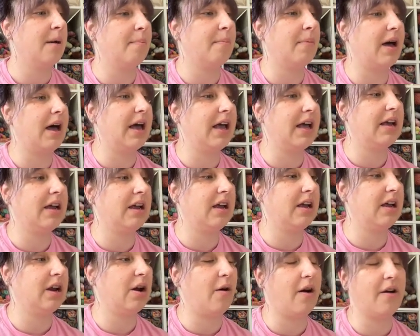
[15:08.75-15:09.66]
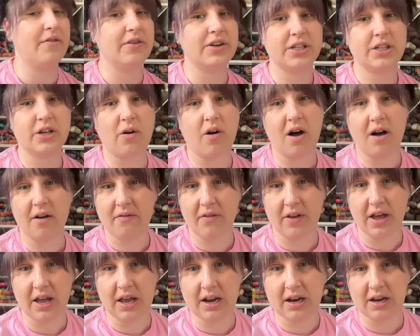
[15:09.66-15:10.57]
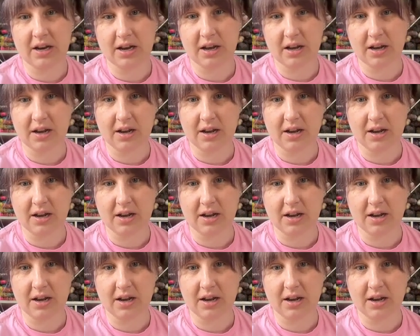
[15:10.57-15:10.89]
But, you know, every so often,